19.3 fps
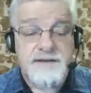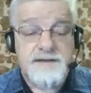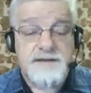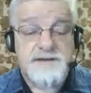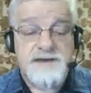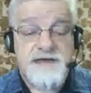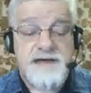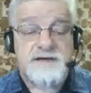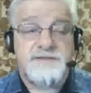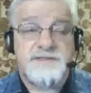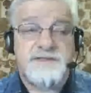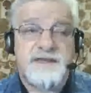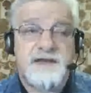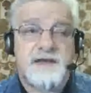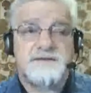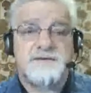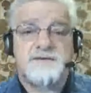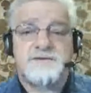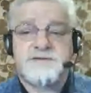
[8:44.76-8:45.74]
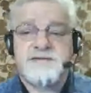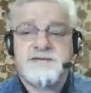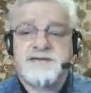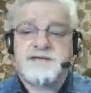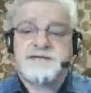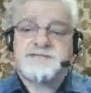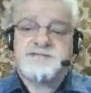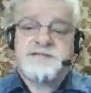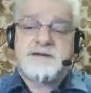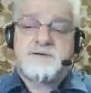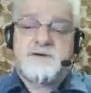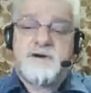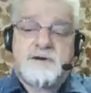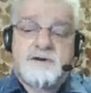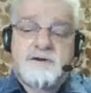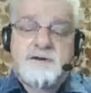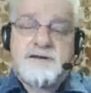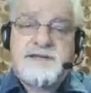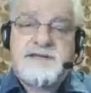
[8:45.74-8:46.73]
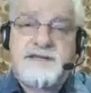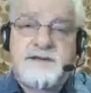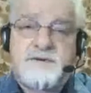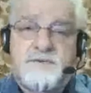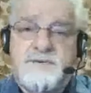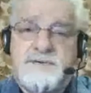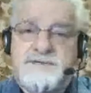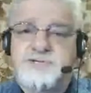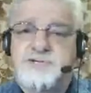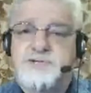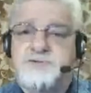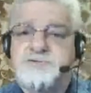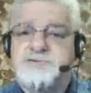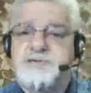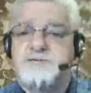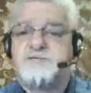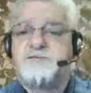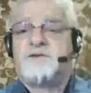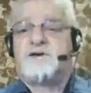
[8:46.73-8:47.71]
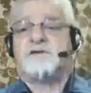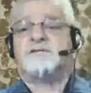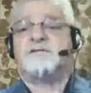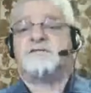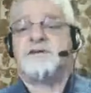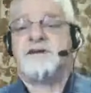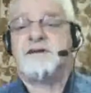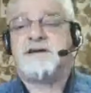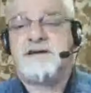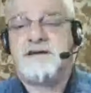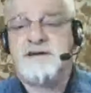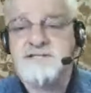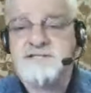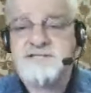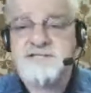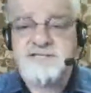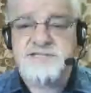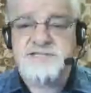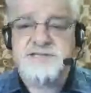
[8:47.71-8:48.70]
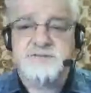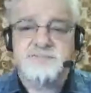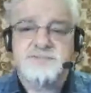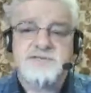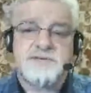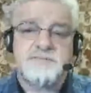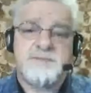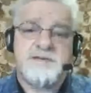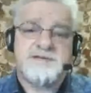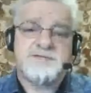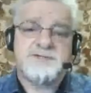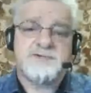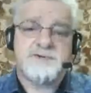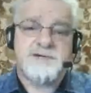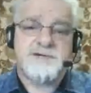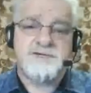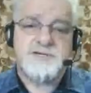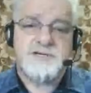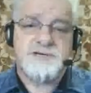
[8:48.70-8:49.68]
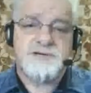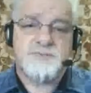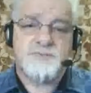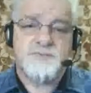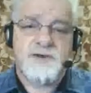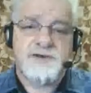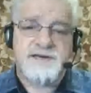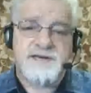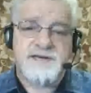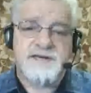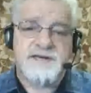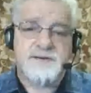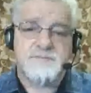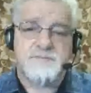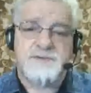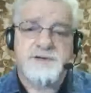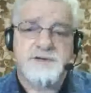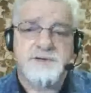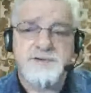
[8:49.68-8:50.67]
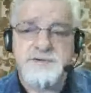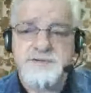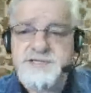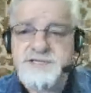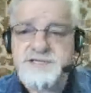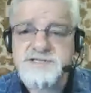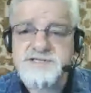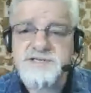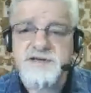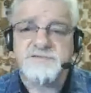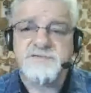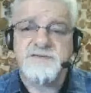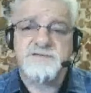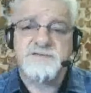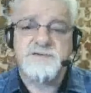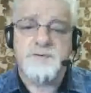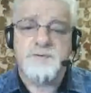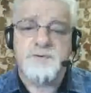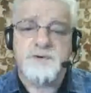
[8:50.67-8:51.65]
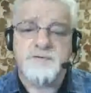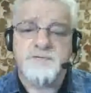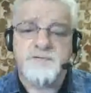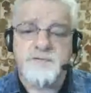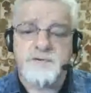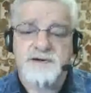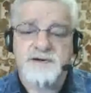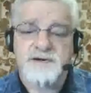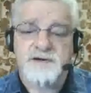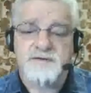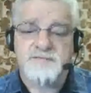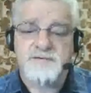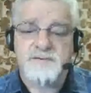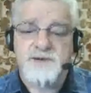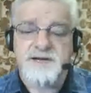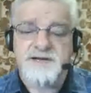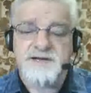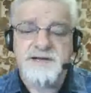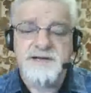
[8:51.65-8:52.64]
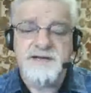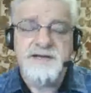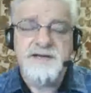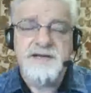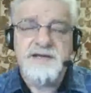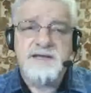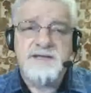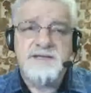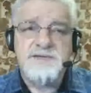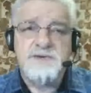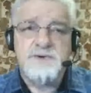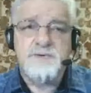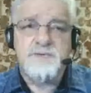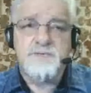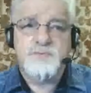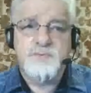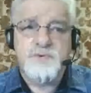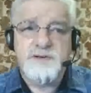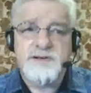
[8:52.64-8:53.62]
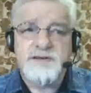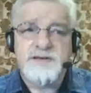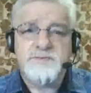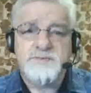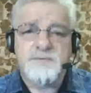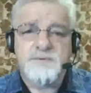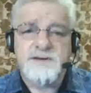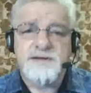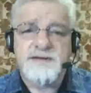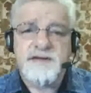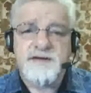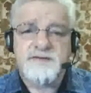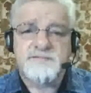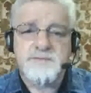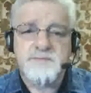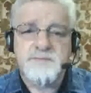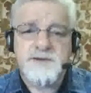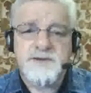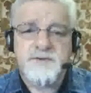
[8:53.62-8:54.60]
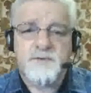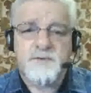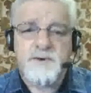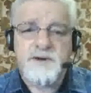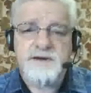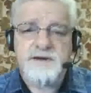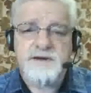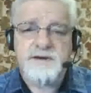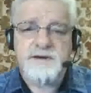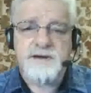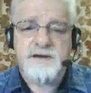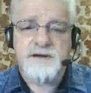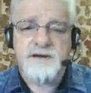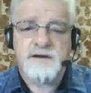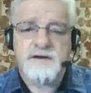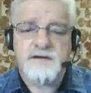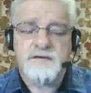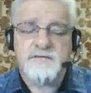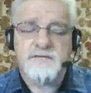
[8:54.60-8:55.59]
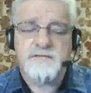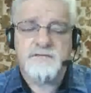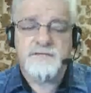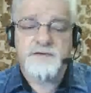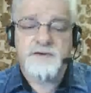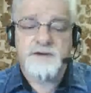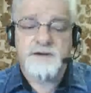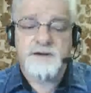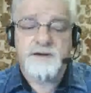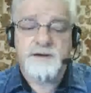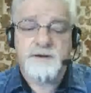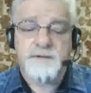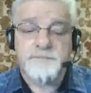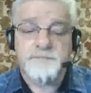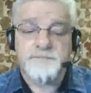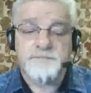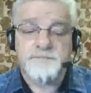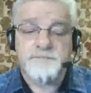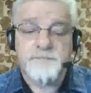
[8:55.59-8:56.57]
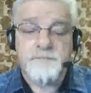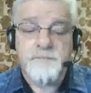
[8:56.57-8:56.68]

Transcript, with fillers: Now, the other thing is there are legal issues involving systems administration and running computers and stuff. If you work for a government, you really, really have to be aware of um,